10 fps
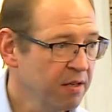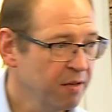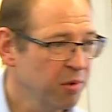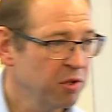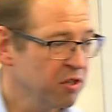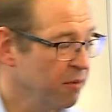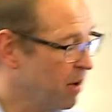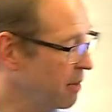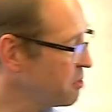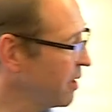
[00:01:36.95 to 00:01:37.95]
The point I'd
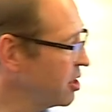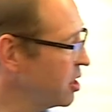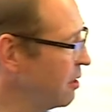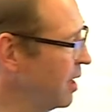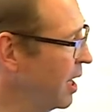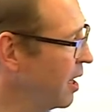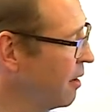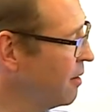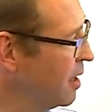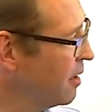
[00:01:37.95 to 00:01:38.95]
perhaps make to you
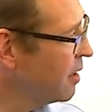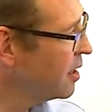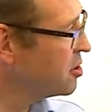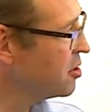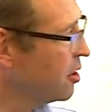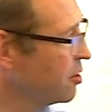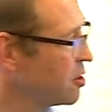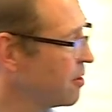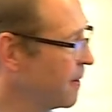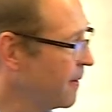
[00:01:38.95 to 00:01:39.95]
here is
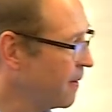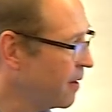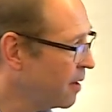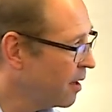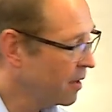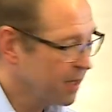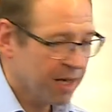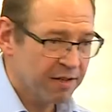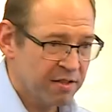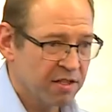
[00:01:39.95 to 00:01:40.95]
that uh,
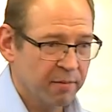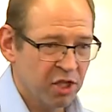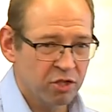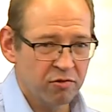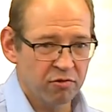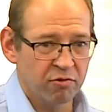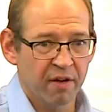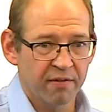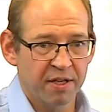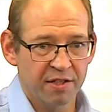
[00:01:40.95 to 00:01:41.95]
getting the sum insured
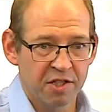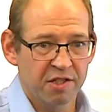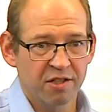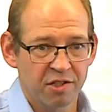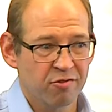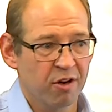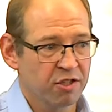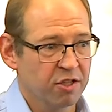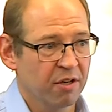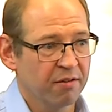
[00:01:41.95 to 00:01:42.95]
right for the existing
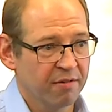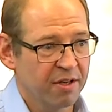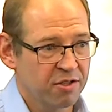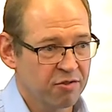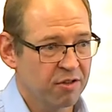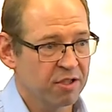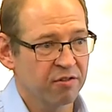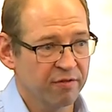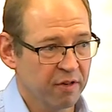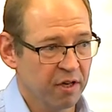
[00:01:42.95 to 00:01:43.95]
structure is
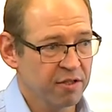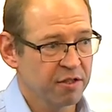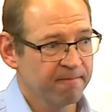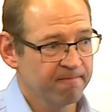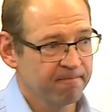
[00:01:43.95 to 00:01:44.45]
critical for us.